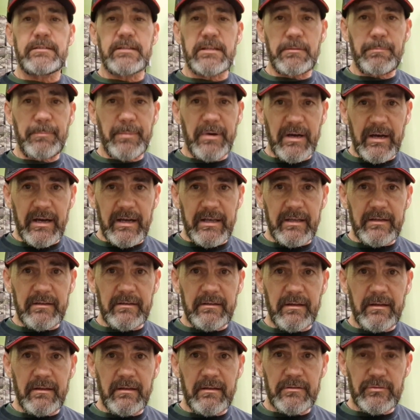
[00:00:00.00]
deep
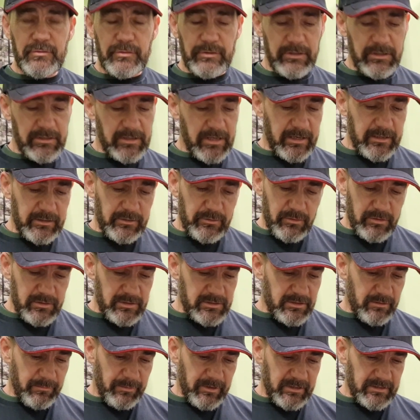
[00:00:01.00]
iron, so you dig down,
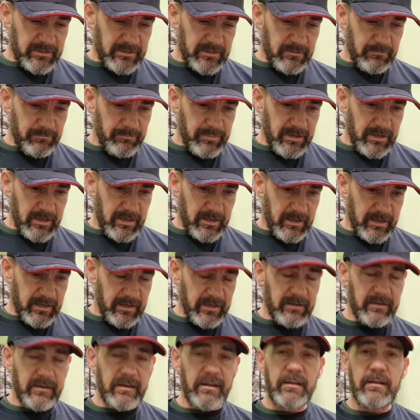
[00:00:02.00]
it's a big deep bit of
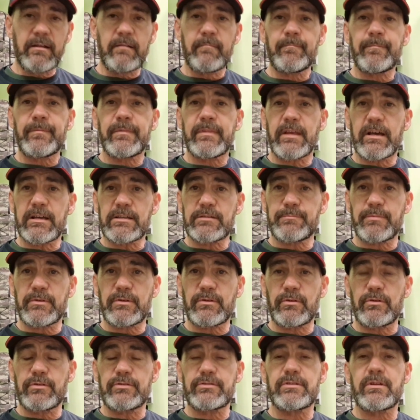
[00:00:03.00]
iron, that's
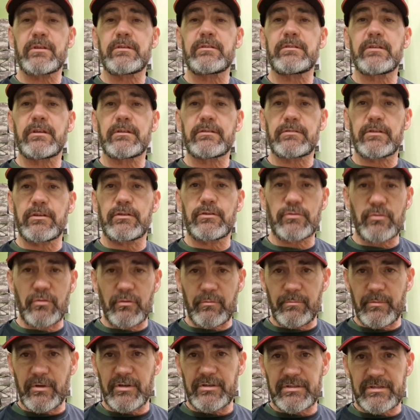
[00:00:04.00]
because you get
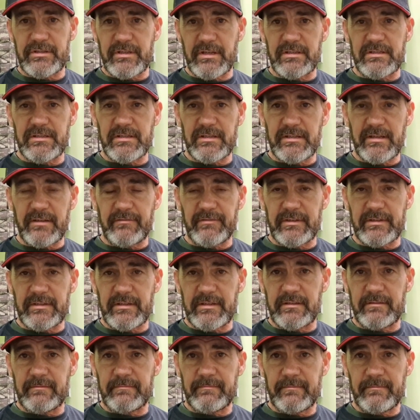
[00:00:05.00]
too much sensitivity.